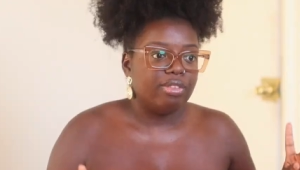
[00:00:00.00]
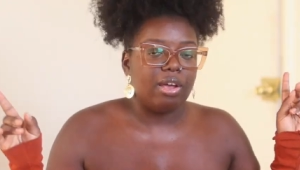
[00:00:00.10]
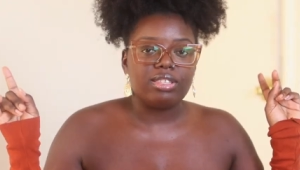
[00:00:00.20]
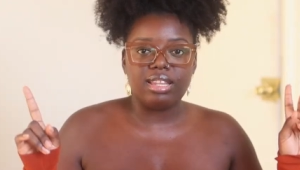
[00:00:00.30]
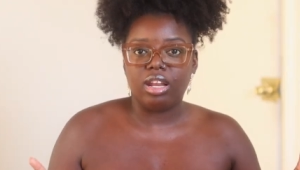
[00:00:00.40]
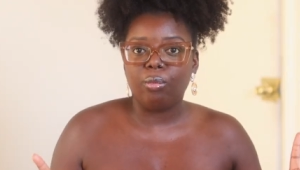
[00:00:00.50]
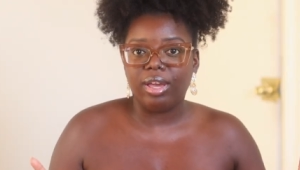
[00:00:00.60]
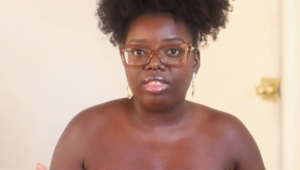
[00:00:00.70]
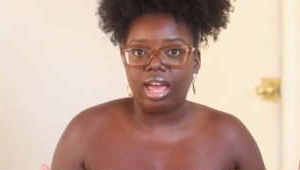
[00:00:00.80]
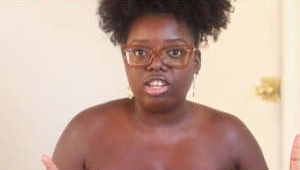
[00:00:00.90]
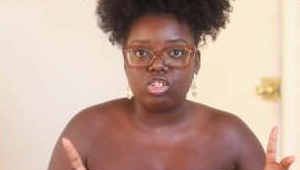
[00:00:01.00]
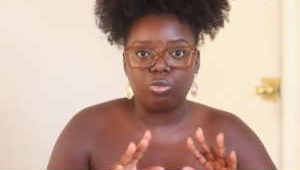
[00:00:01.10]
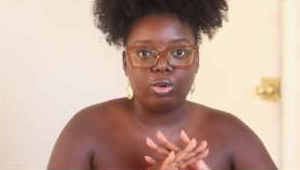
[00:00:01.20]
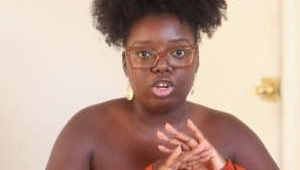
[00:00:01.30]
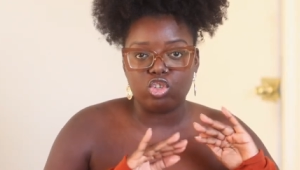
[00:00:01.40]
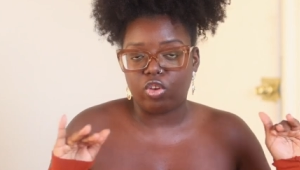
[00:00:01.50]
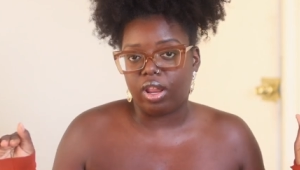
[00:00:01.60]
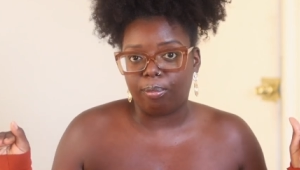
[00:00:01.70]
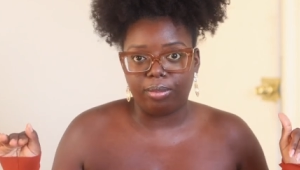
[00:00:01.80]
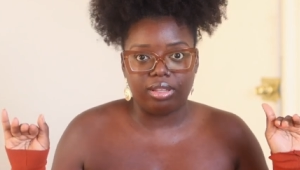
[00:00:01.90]
Now, it's not a wig that I just wear straight
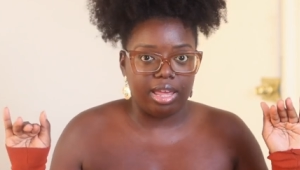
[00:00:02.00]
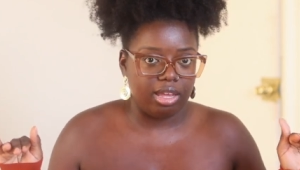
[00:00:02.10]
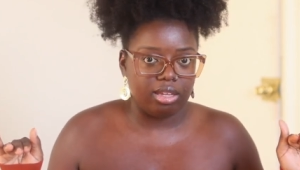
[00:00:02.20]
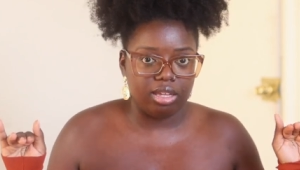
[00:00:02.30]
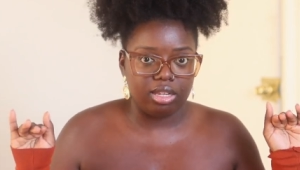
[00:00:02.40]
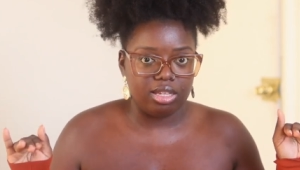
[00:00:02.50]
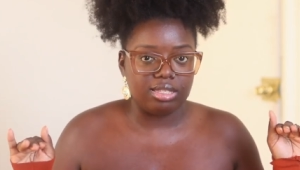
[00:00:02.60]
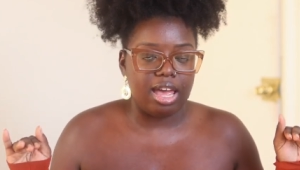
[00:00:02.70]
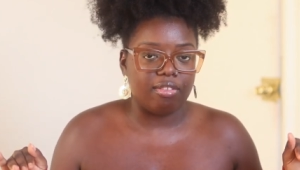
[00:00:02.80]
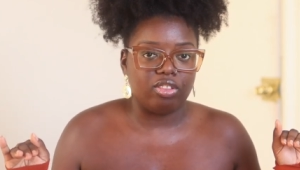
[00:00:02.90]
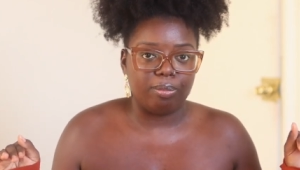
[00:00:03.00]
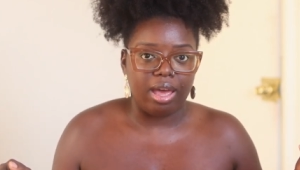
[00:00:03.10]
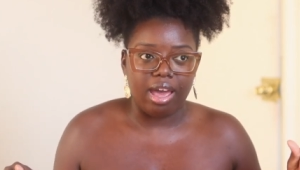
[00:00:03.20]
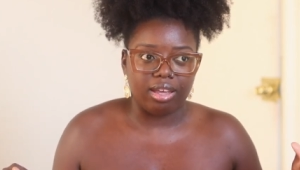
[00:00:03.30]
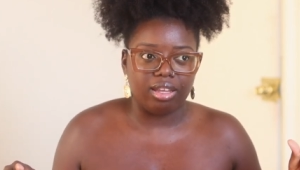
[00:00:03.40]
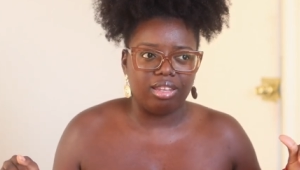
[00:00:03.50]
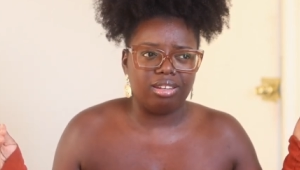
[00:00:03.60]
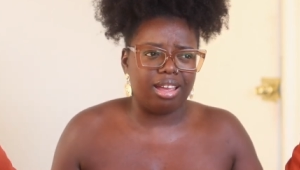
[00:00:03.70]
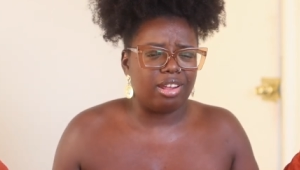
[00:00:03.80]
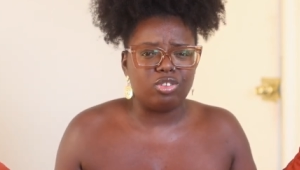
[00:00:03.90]
up like it is out the pack.
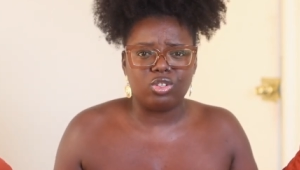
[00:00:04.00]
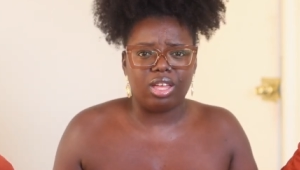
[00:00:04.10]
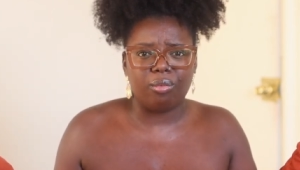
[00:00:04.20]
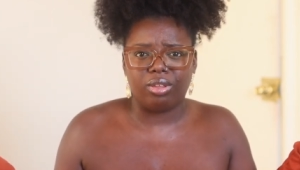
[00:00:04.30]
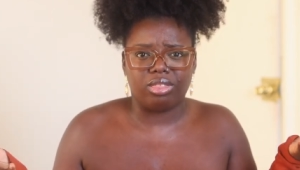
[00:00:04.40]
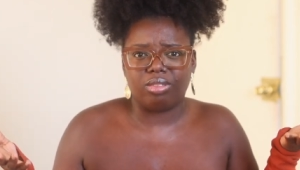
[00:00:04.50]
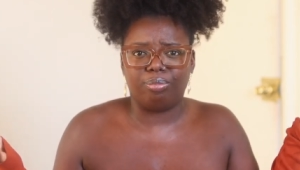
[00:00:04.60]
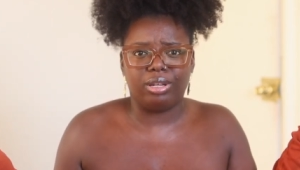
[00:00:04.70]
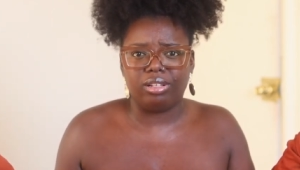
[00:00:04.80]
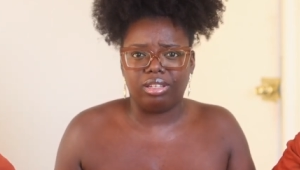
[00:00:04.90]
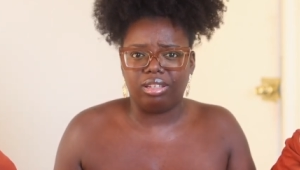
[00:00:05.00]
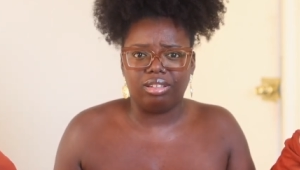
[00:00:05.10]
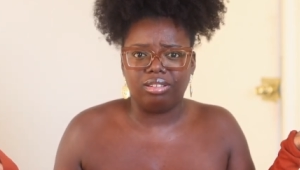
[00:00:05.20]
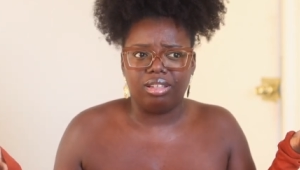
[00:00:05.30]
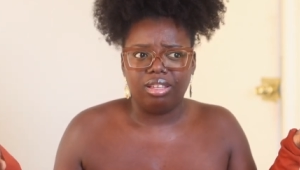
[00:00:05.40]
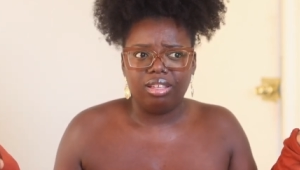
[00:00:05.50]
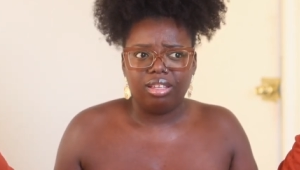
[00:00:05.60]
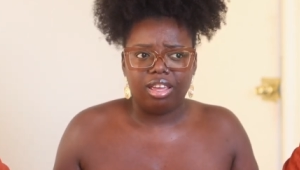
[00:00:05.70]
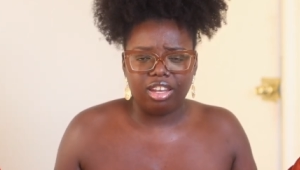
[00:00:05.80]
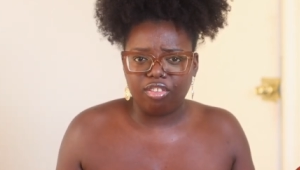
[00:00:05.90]
And I don't do that with barely
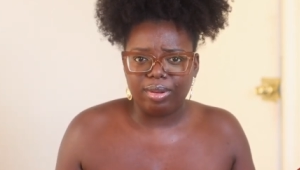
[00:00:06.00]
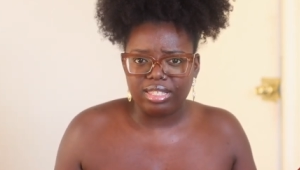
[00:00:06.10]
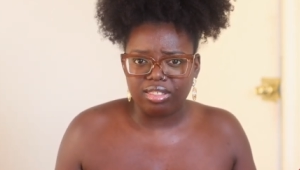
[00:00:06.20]
any of my